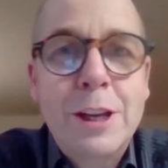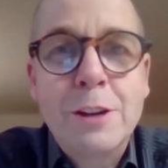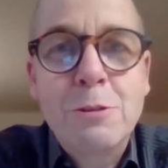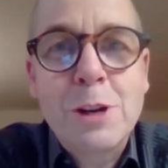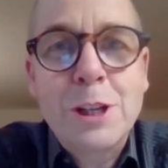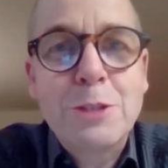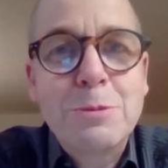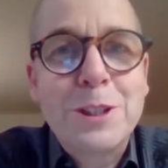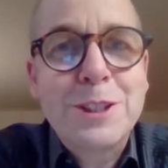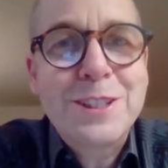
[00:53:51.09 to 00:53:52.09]
in
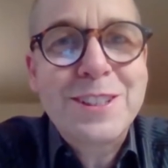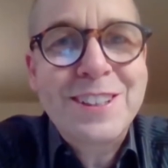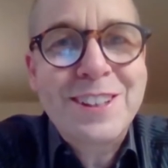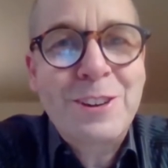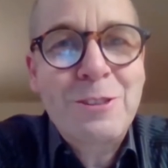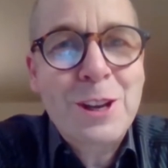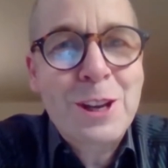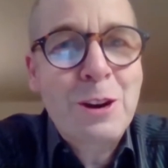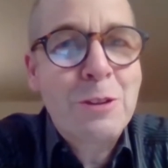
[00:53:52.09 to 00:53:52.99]
arrangements of a